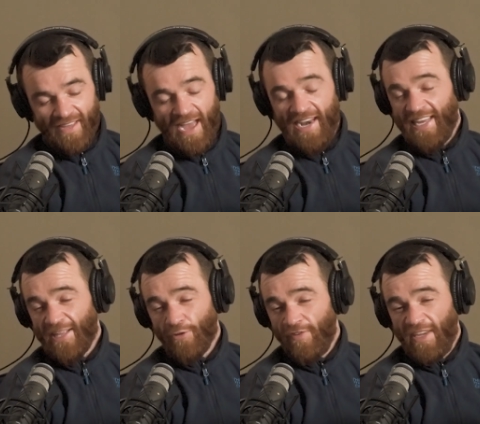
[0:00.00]
Yeah, and I
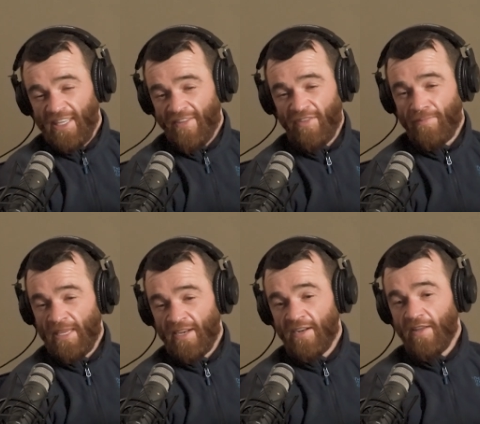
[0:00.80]
don't think he'd ever
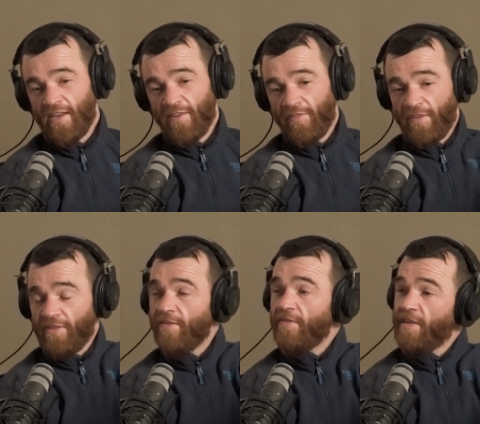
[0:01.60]
been in a
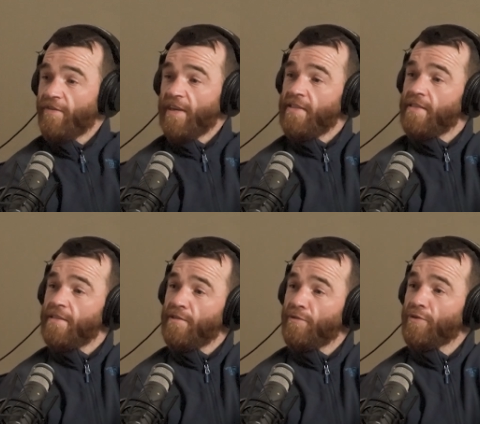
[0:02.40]
50-50 fight.
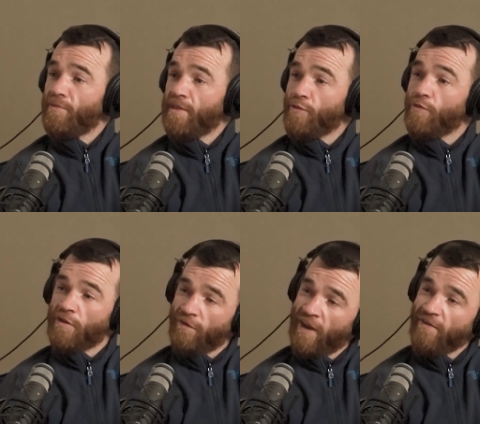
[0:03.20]
You know what I mean? So
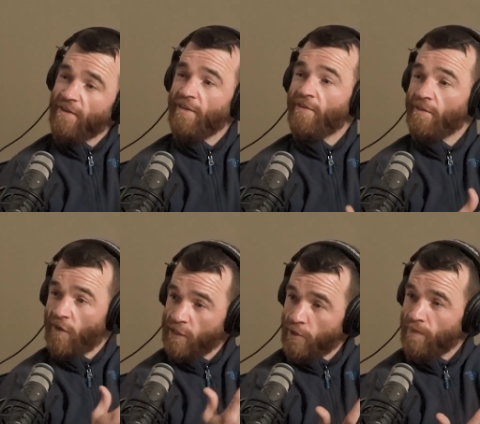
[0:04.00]
his first 50-50
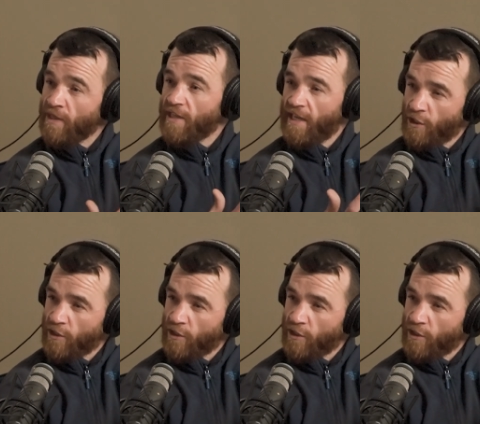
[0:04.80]
fight on a big stage.